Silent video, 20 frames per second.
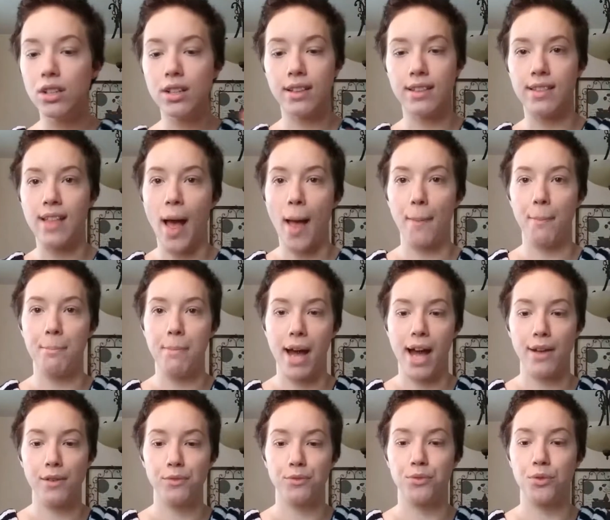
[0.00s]
look that
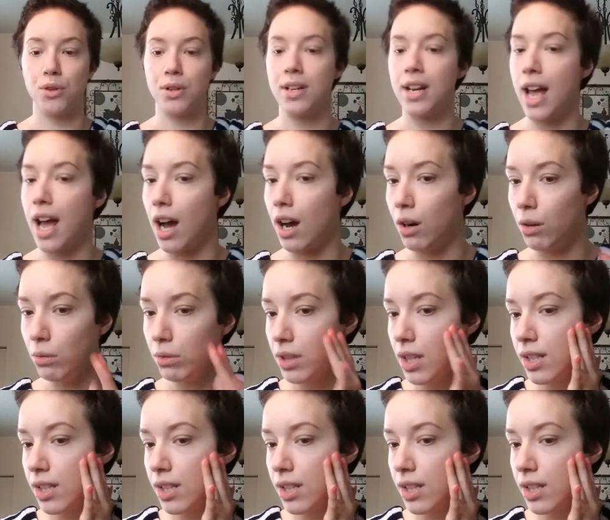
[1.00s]
bad for now.